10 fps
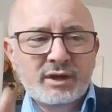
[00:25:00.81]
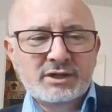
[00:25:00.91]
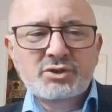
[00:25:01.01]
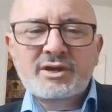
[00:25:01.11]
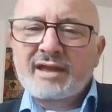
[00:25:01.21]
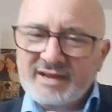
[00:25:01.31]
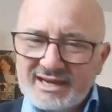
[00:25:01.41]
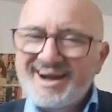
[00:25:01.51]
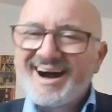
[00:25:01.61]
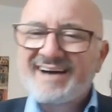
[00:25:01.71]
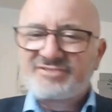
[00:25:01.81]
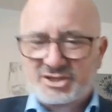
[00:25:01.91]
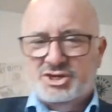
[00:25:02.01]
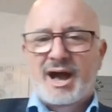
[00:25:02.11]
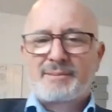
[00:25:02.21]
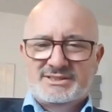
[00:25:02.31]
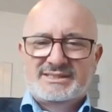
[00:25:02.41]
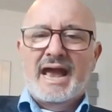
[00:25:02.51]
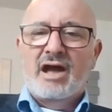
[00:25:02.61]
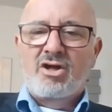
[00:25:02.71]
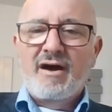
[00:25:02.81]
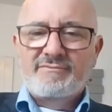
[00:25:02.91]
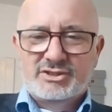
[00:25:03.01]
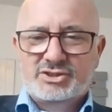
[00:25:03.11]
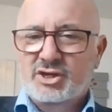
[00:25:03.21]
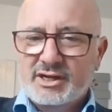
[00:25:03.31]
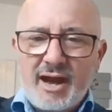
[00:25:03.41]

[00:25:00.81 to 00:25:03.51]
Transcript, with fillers: We're going to do kind of a coffee shop style office.